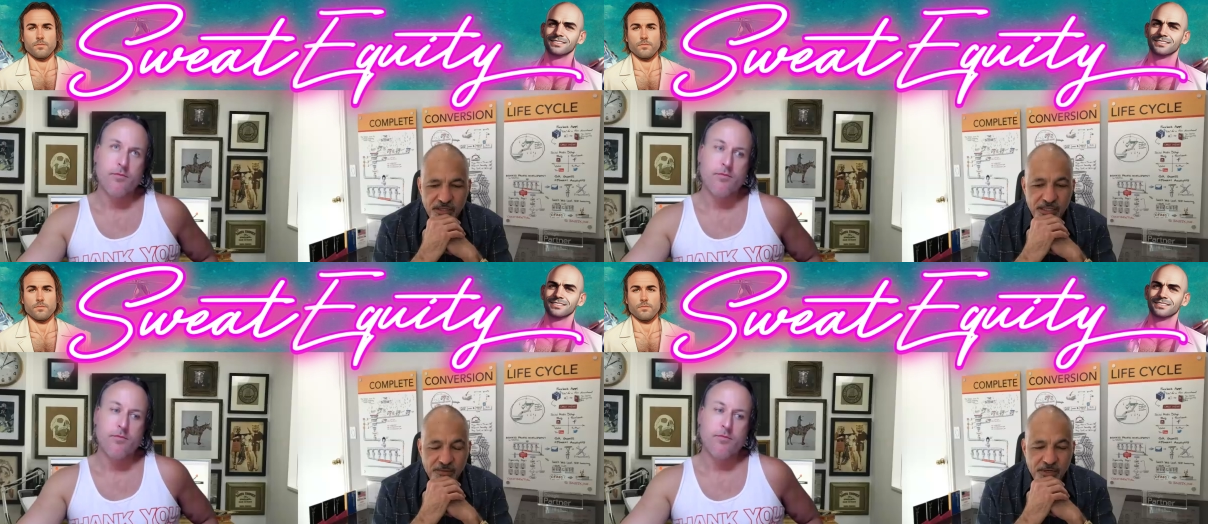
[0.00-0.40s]

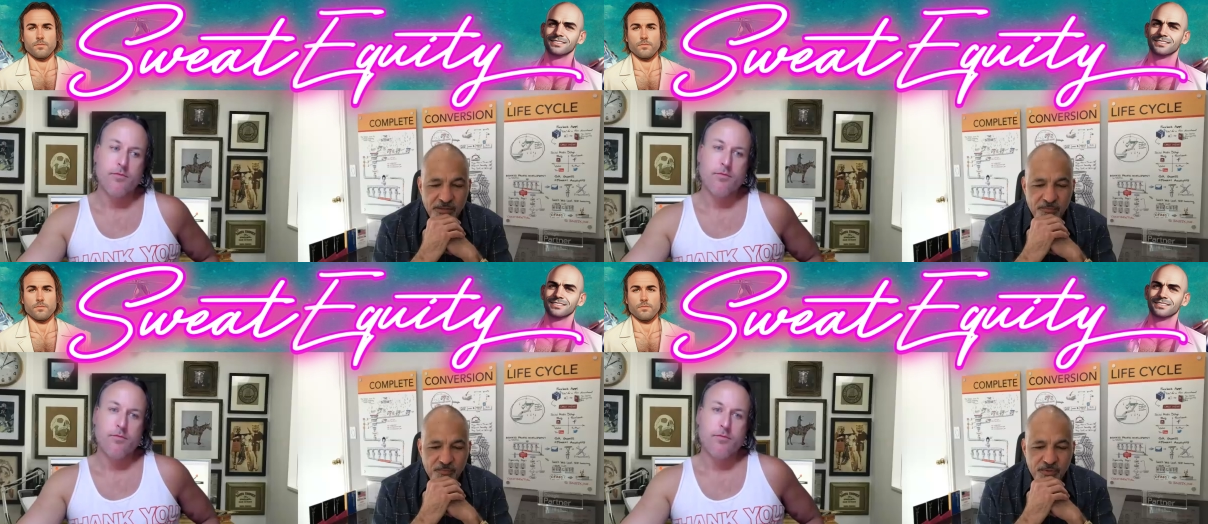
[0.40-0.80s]

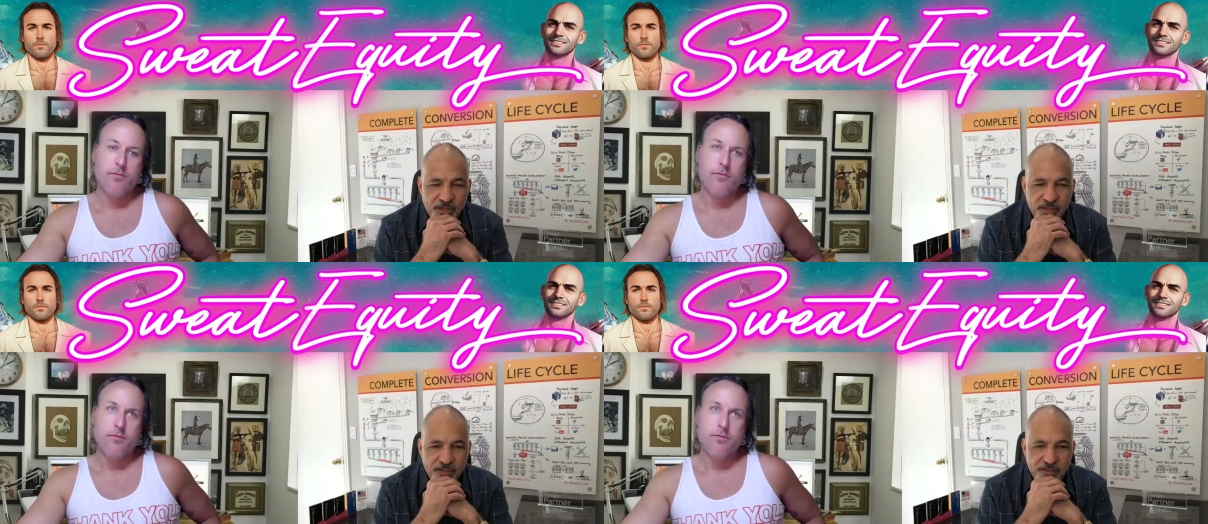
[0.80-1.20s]
Speaker 1: anyway,
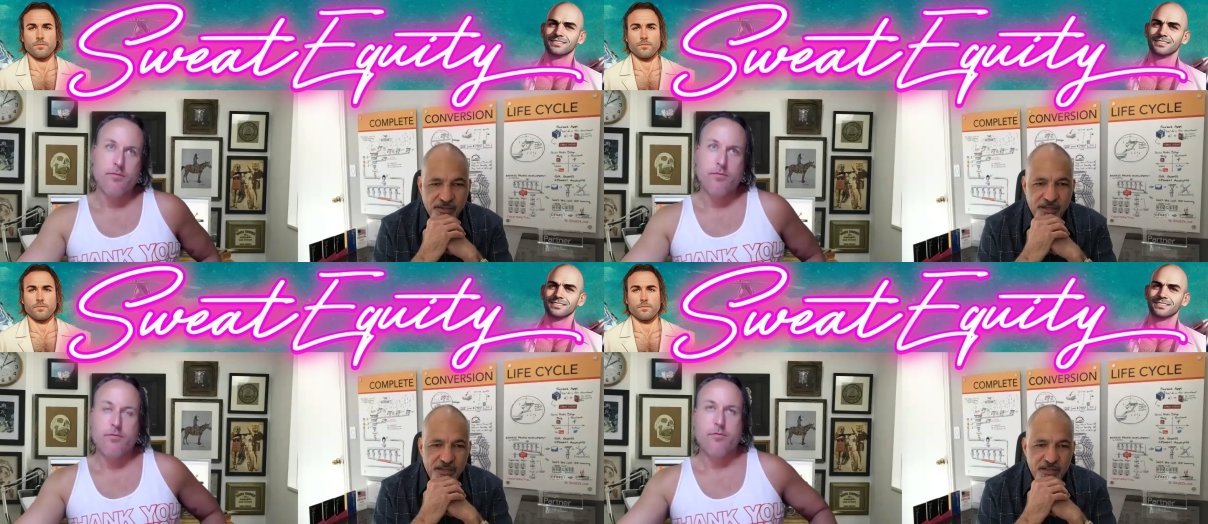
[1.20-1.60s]
the the
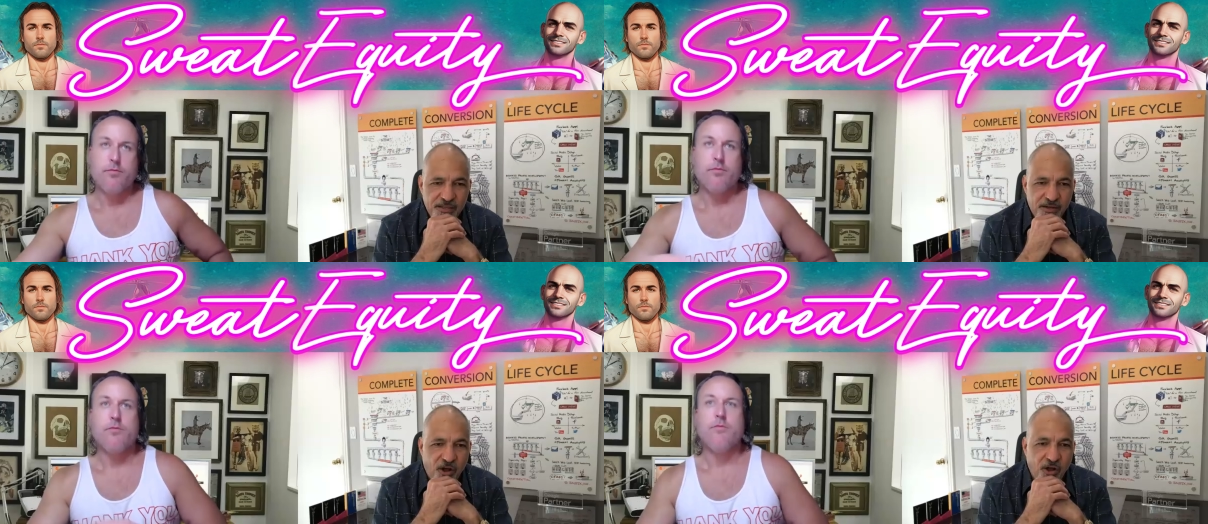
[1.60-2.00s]

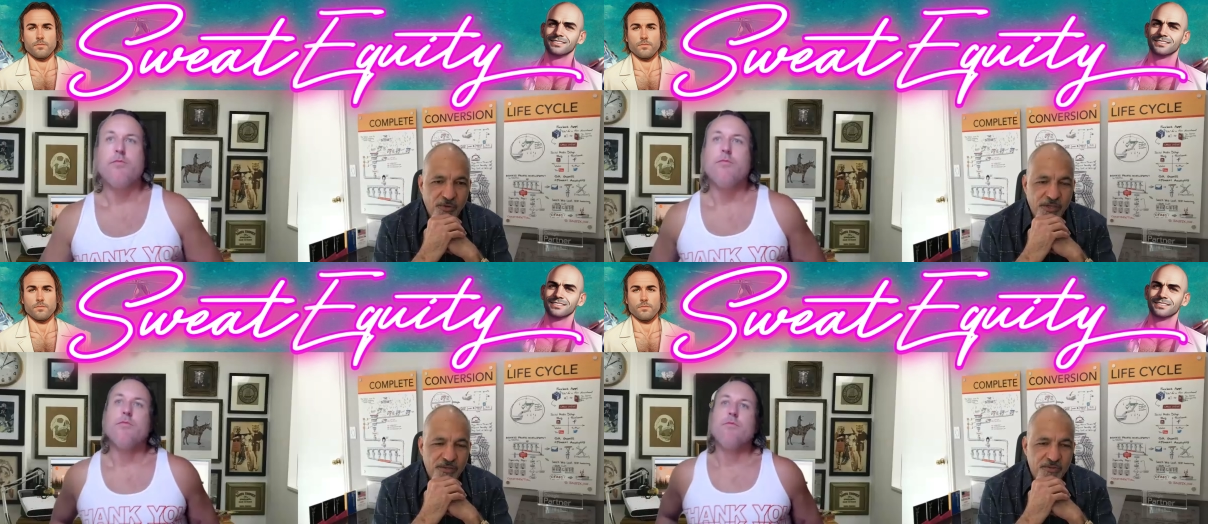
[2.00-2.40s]
thing the,
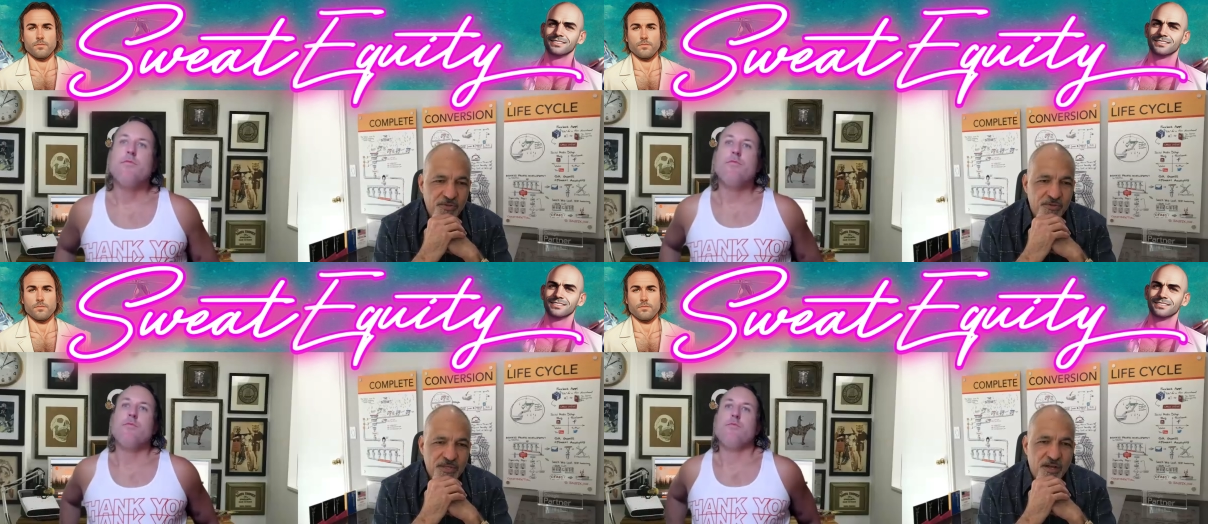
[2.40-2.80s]
all we can
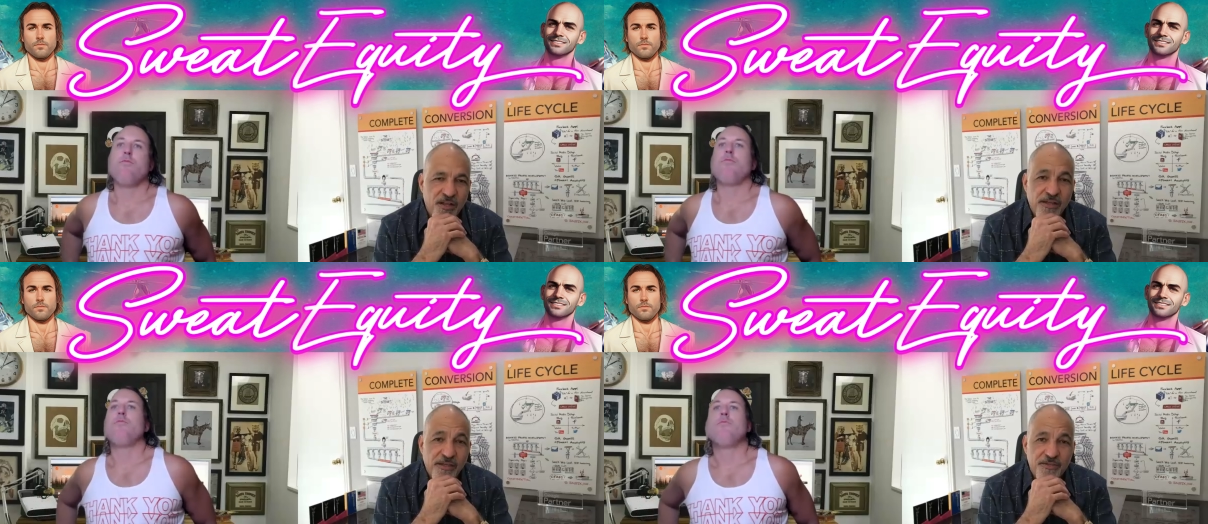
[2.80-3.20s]
do is
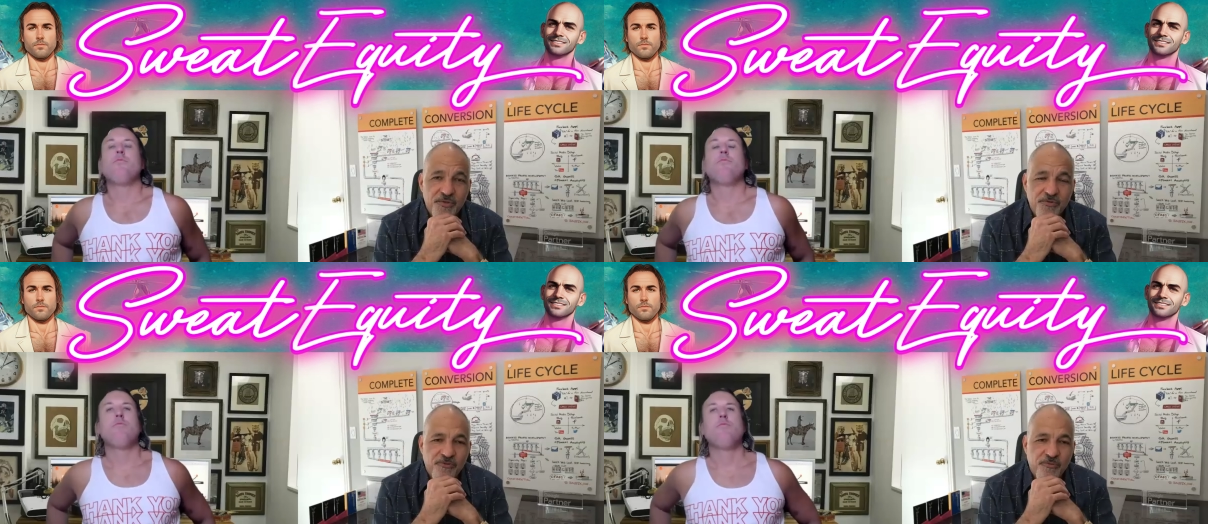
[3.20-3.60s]
all I can
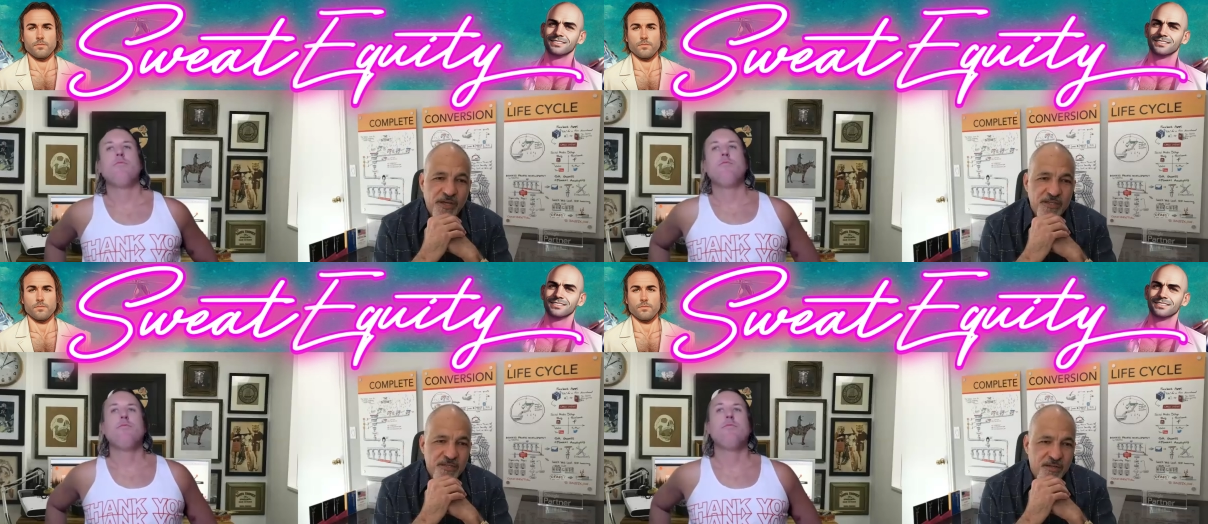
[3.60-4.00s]
do for
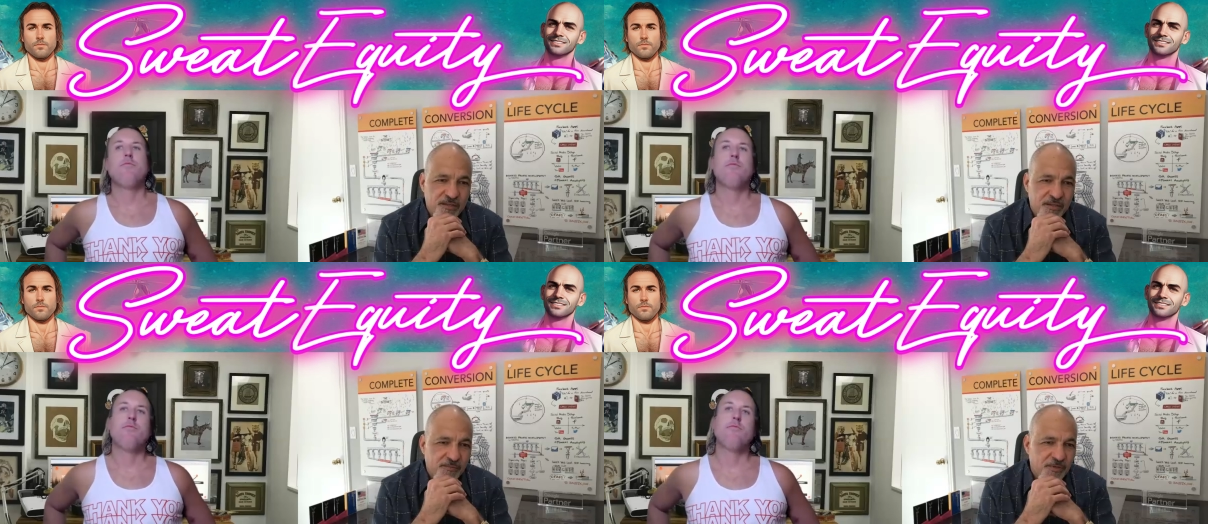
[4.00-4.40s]
my son.